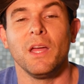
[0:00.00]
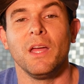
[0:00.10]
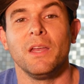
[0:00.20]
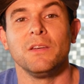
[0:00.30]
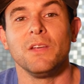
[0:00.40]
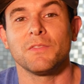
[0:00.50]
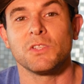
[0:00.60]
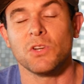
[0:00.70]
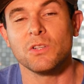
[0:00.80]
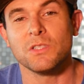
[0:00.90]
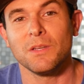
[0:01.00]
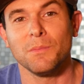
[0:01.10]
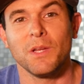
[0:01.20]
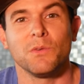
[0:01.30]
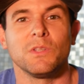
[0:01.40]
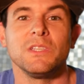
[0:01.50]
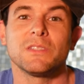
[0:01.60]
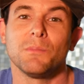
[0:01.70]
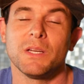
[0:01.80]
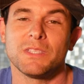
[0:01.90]
and you have to charge them and
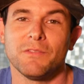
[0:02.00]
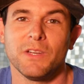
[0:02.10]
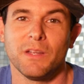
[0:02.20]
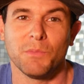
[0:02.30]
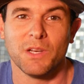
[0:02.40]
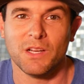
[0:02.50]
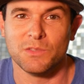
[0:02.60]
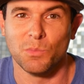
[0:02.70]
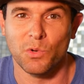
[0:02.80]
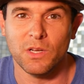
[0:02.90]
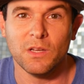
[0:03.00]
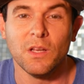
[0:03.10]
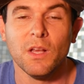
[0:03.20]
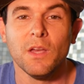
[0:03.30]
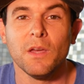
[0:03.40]
release them by 7 a.m. the next morning.